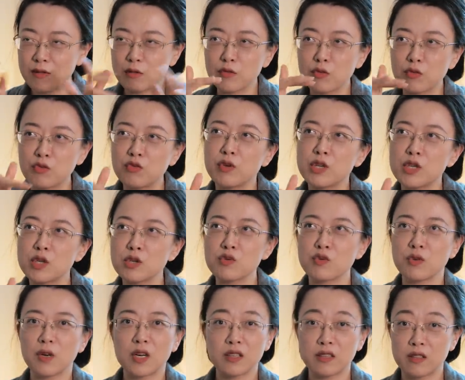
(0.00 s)
which
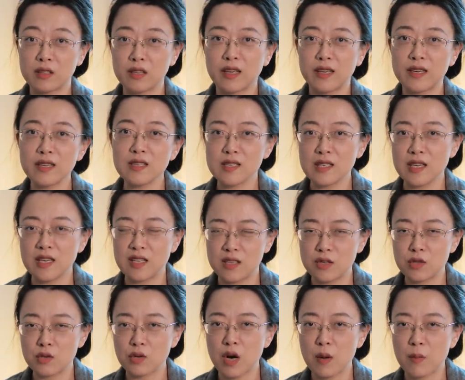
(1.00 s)
is rather late in
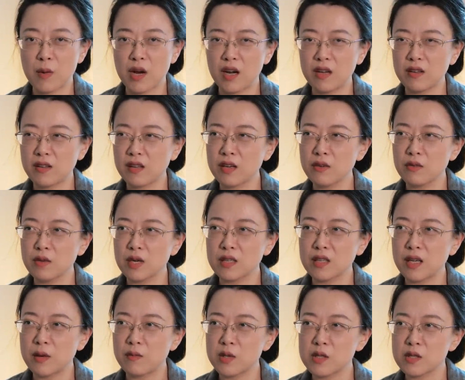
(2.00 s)
the drama, I think
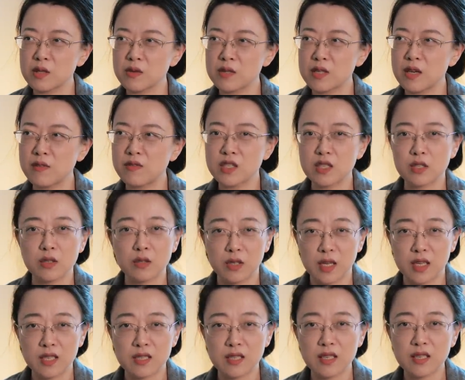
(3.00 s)
around episode 17 or
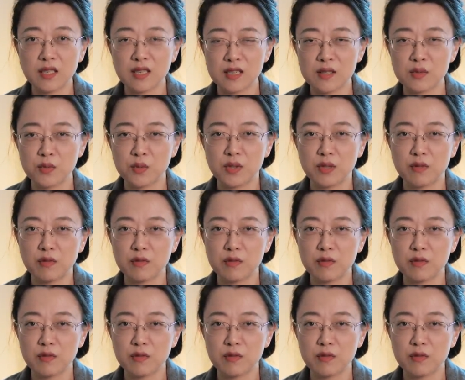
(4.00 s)
18, that's when they